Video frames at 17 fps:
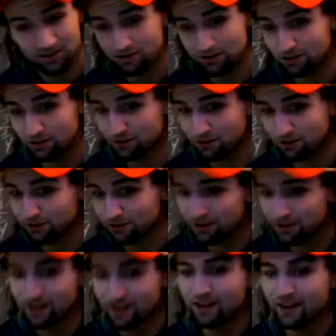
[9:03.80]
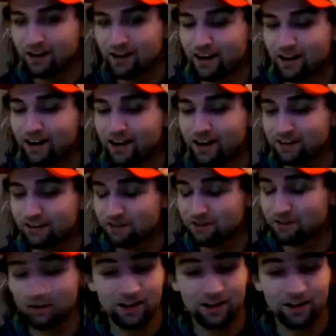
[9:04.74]
through the
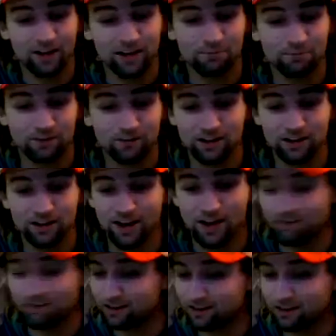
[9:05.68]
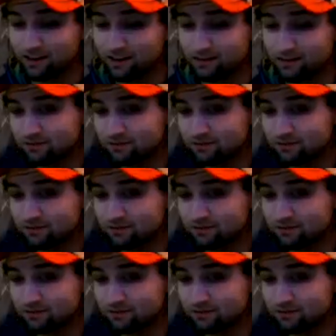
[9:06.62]
vocab pretty heavily,